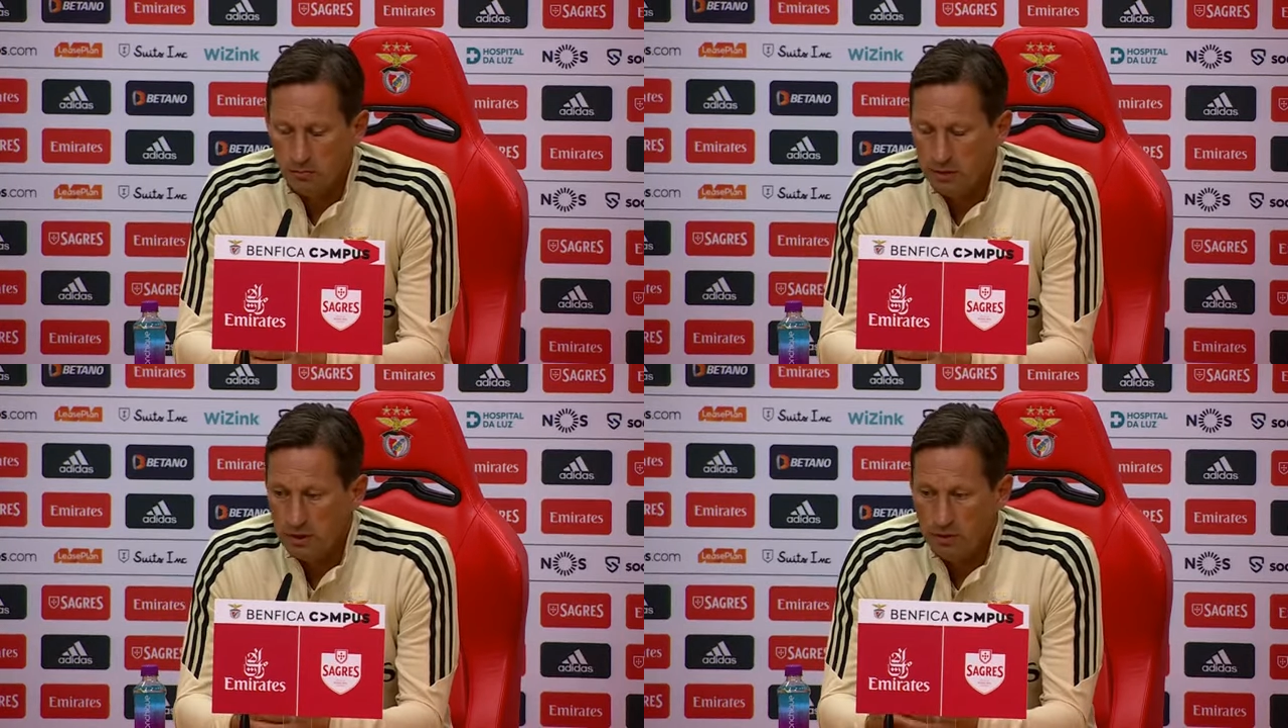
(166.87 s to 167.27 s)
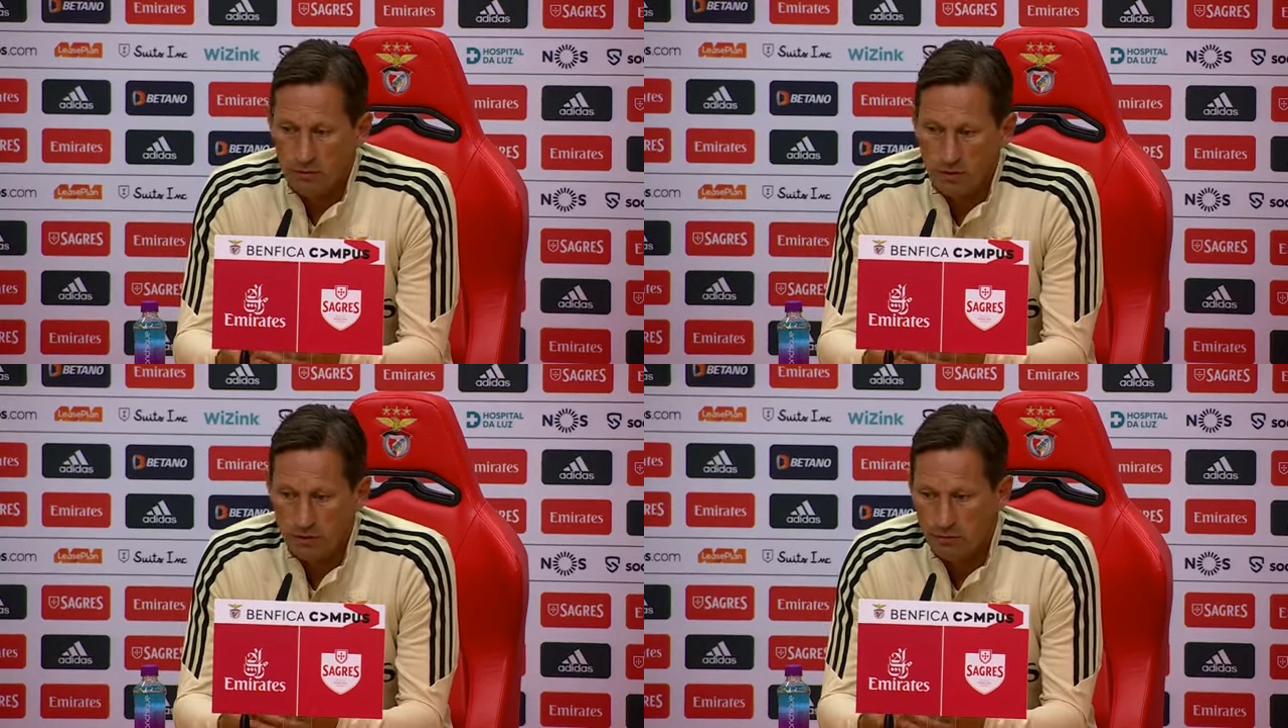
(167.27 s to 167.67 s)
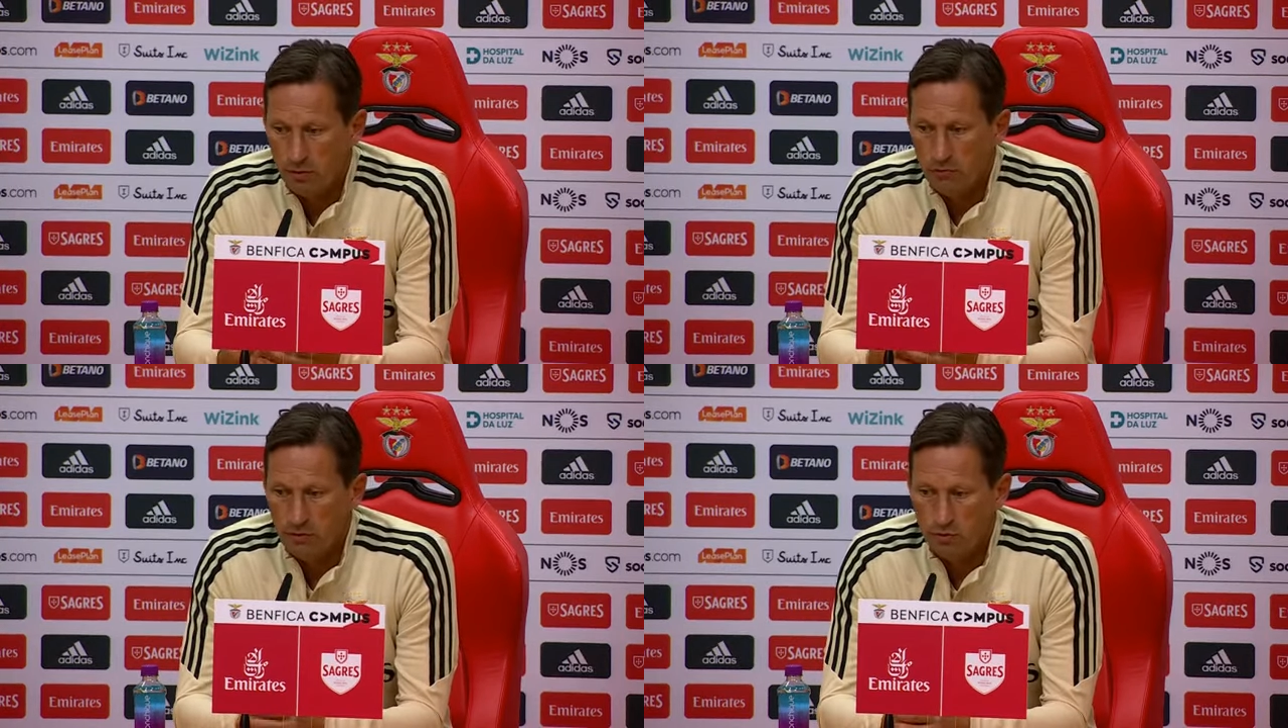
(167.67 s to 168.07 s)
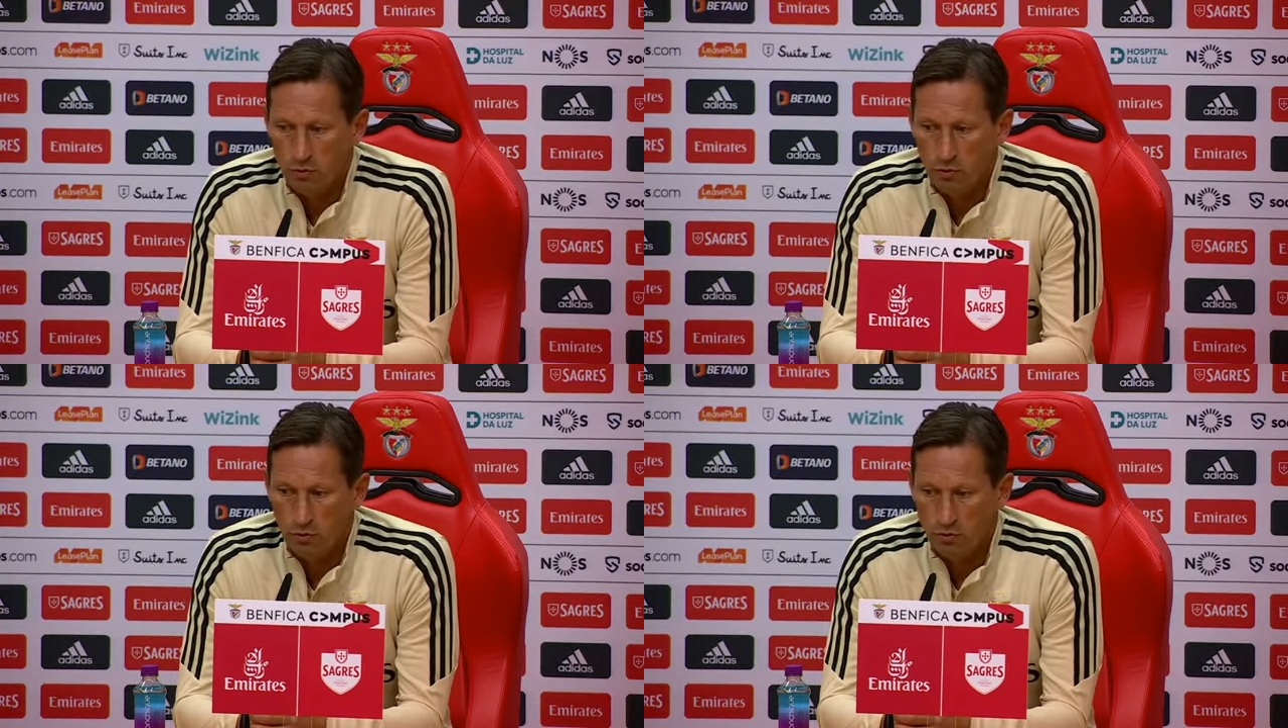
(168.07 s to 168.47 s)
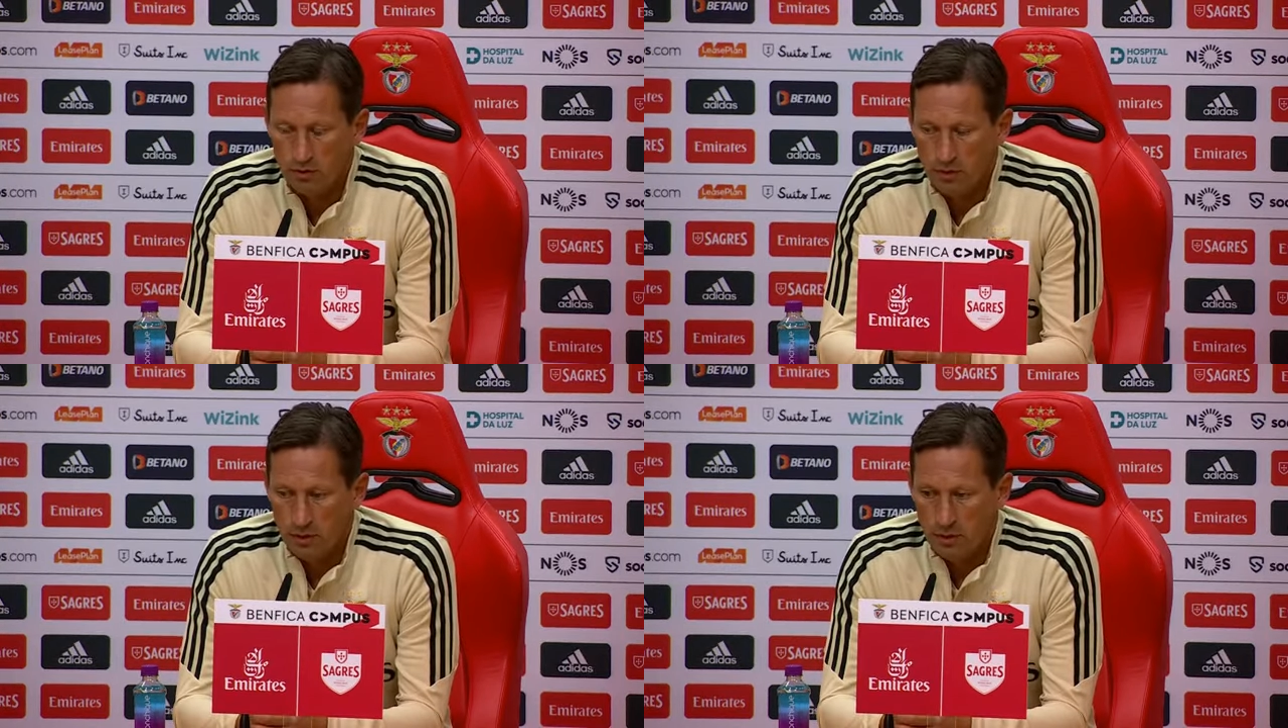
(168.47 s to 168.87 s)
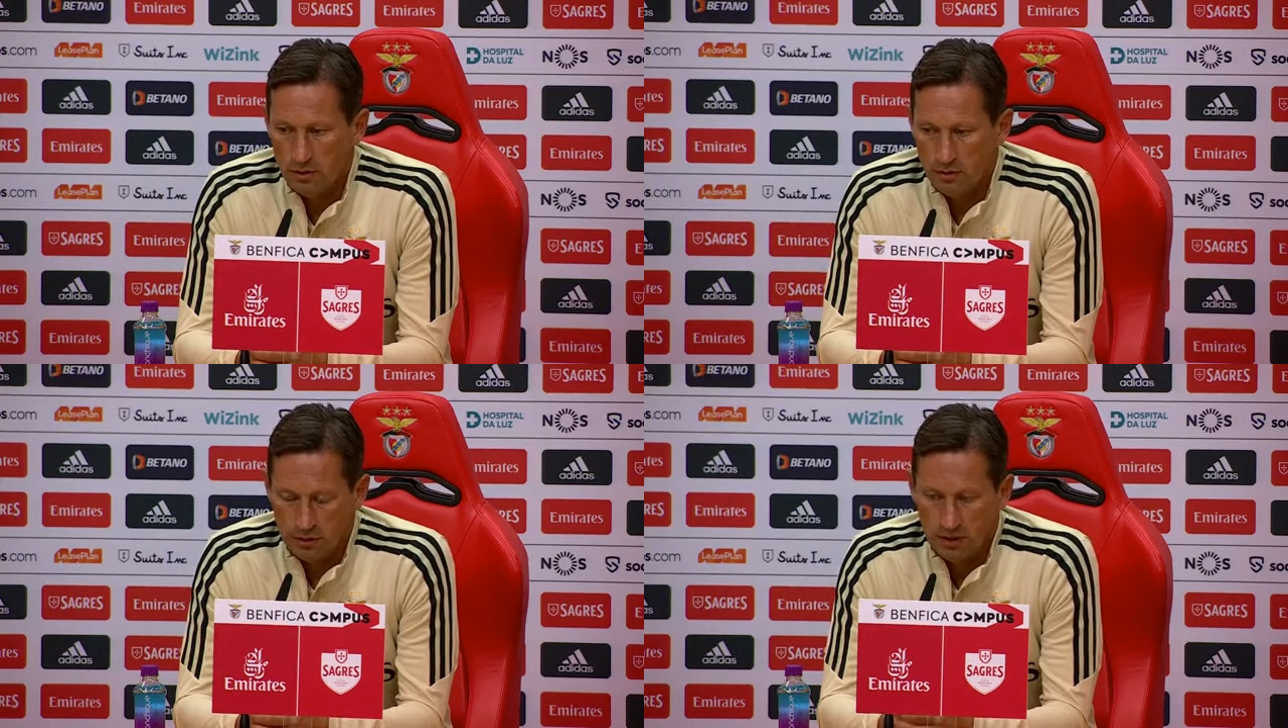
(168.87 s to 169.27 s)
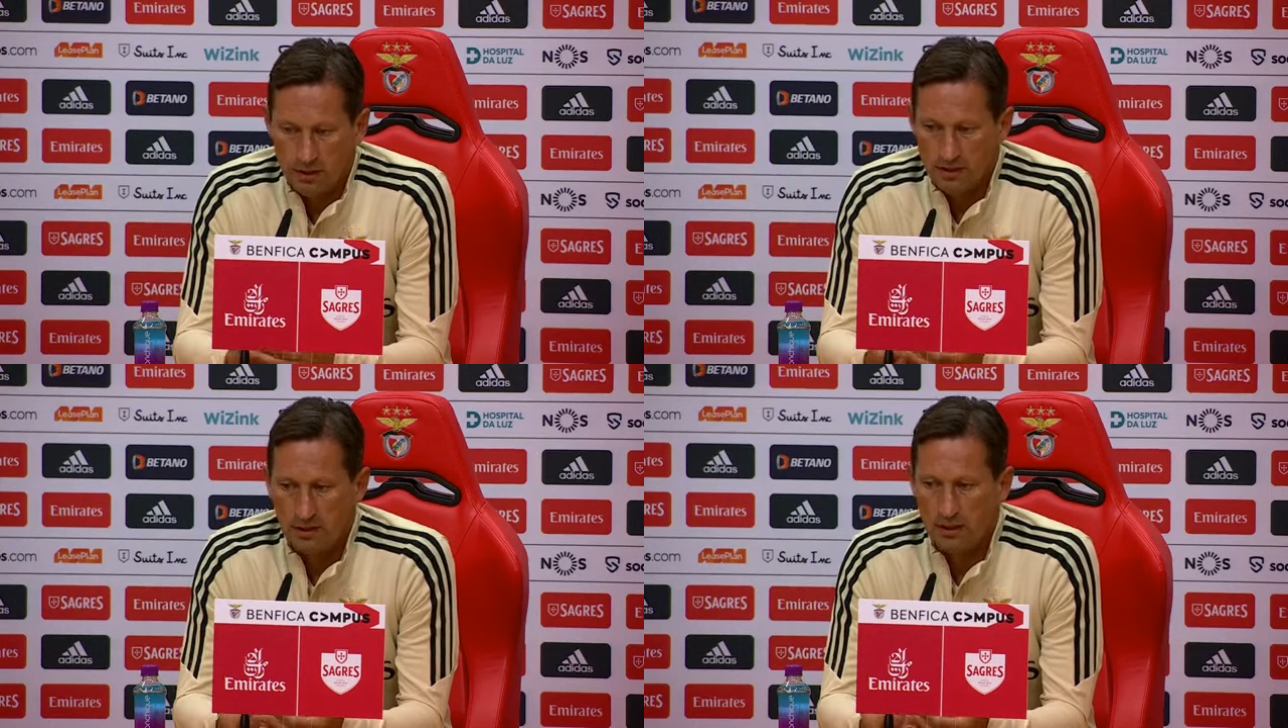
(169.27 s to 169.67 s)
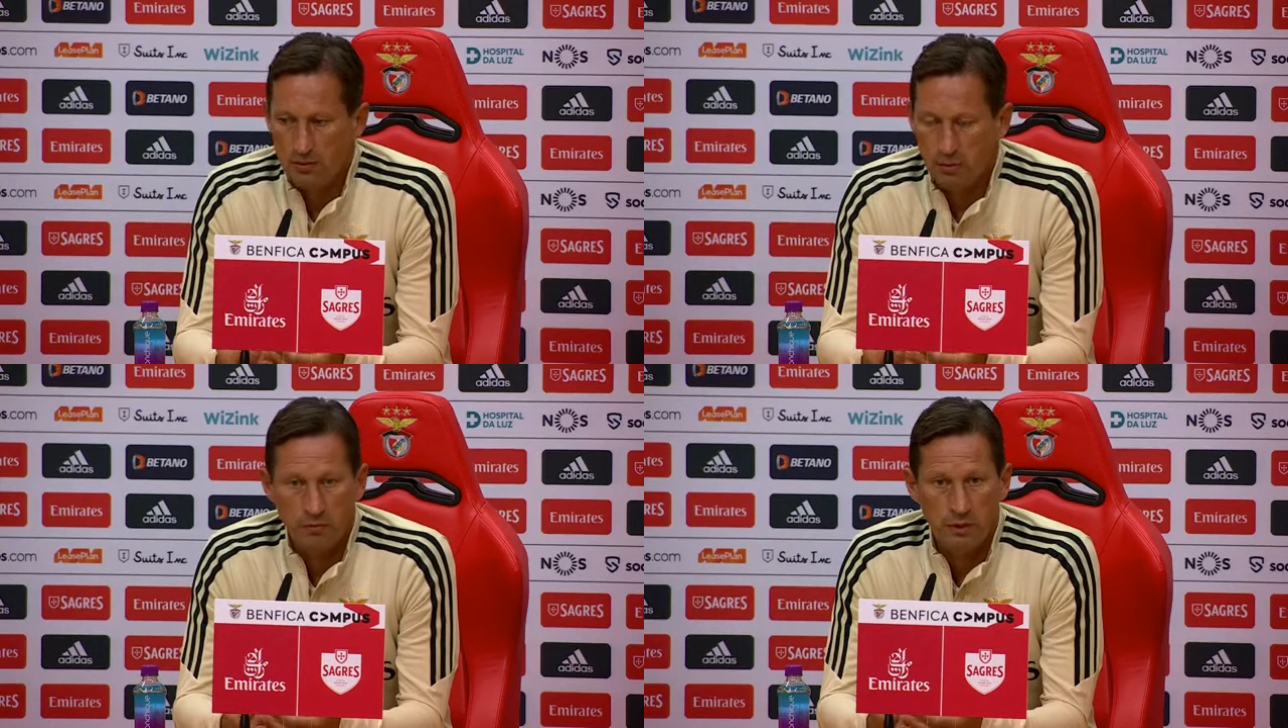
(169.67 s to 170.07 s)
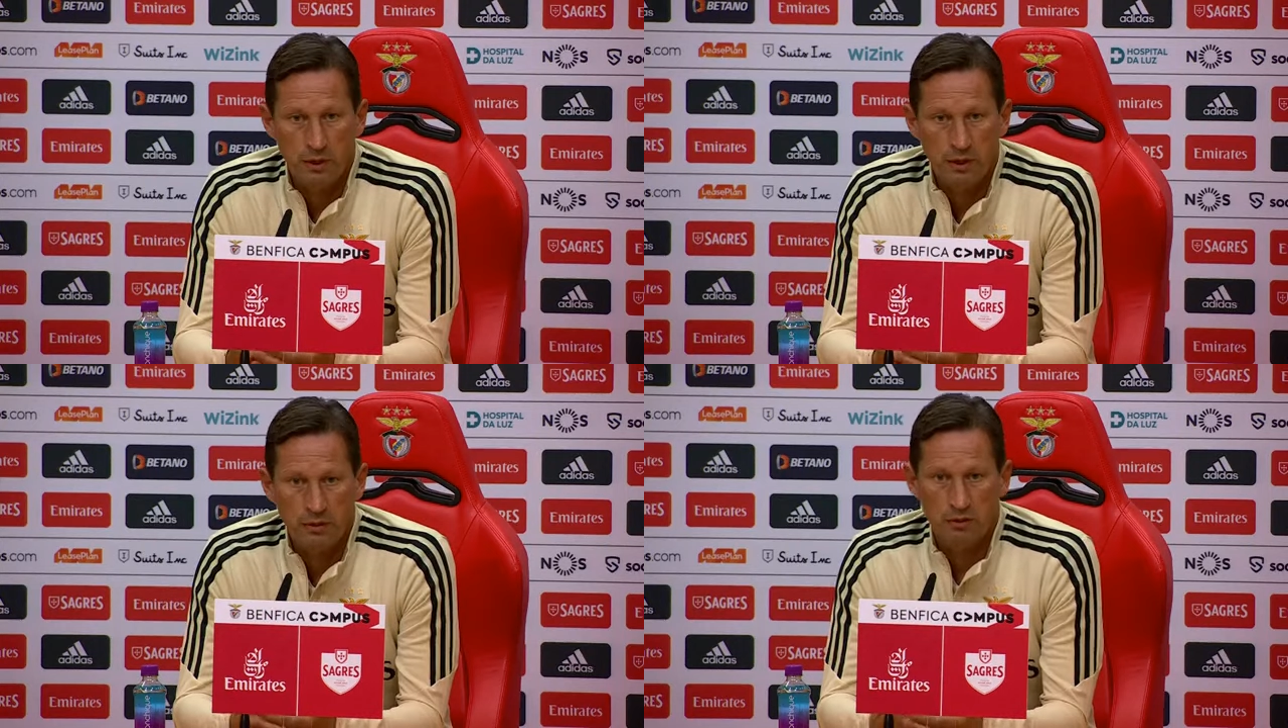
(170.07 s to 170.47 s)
Peter was involved in 2 goals, so that's exactly what we need.